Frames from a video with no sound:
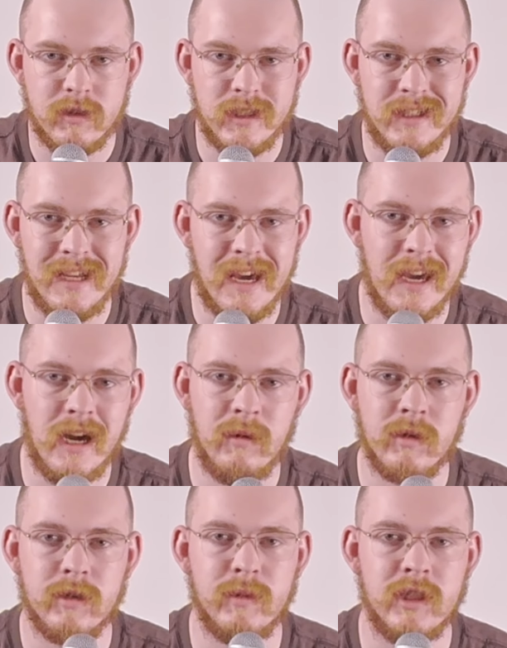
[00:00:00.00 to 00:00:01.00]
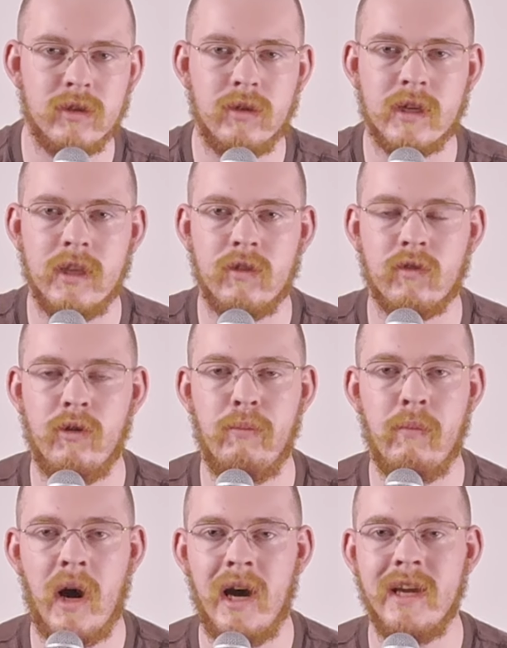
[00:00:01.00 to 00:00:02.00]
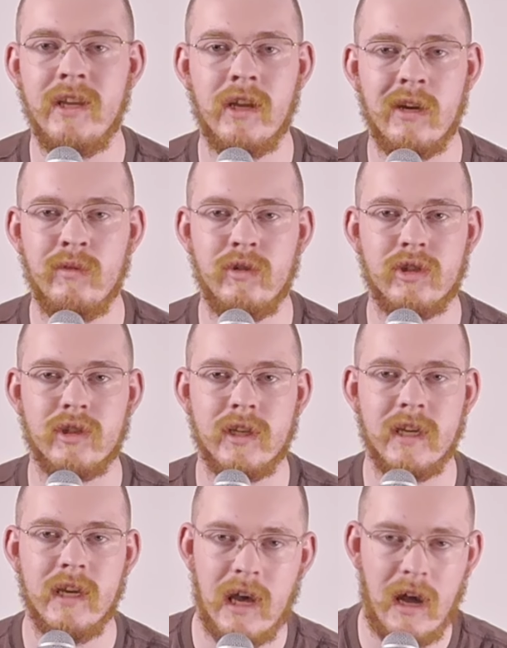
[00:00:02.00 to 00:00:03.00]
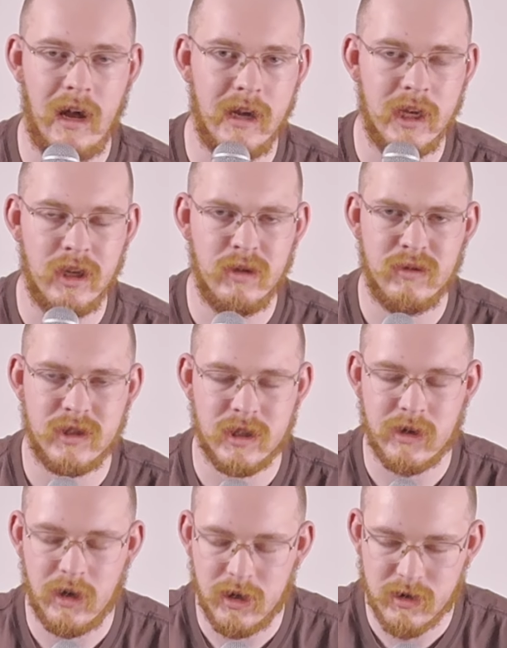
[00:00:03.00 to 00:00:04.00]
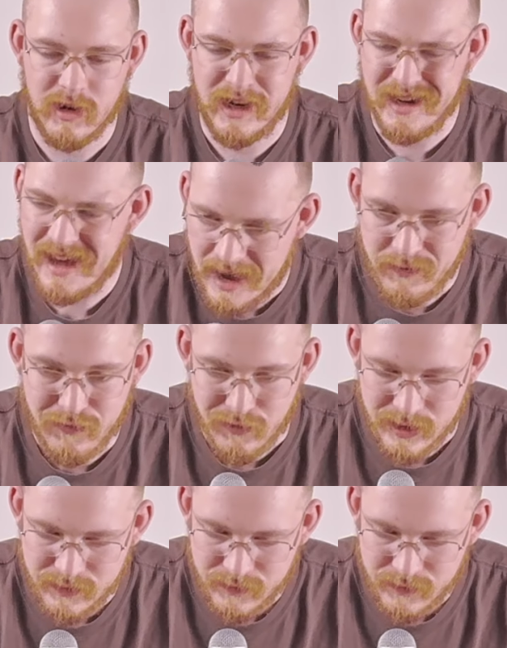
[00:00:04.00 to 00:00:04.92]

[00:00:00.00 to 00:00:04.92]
Today I'm going to be talking through my node tree that I use to color grade every